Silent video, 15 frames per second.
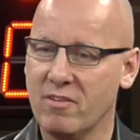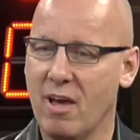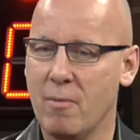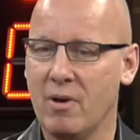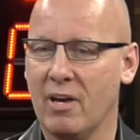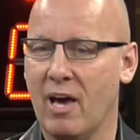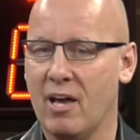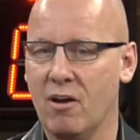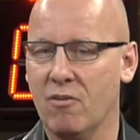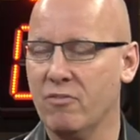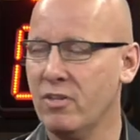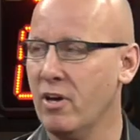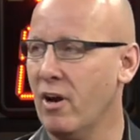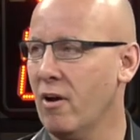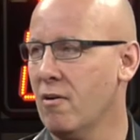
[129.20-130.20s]
time I got
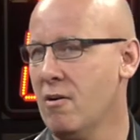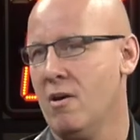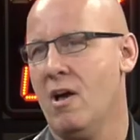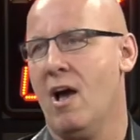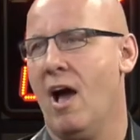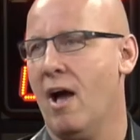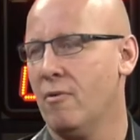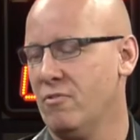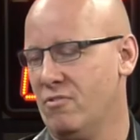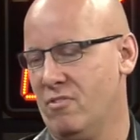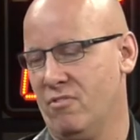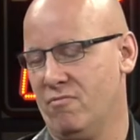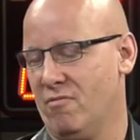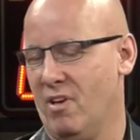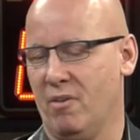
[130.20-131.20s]
over there, I was
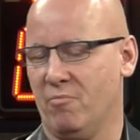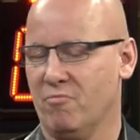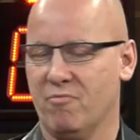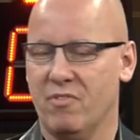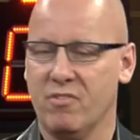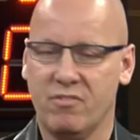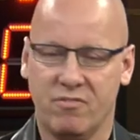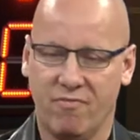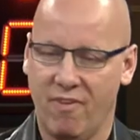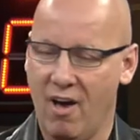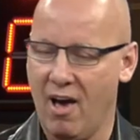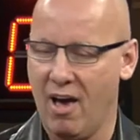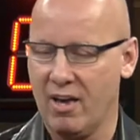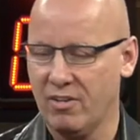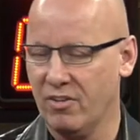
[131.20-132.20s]
just like, it's
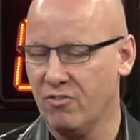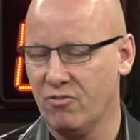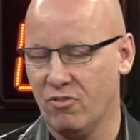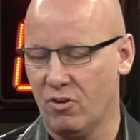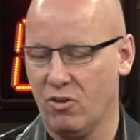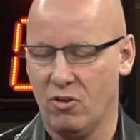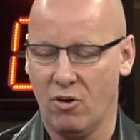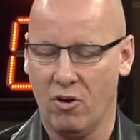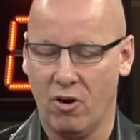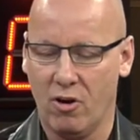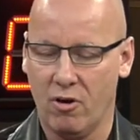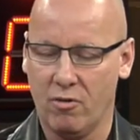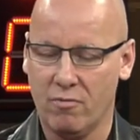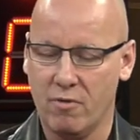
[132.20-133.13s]
fine, it's secure.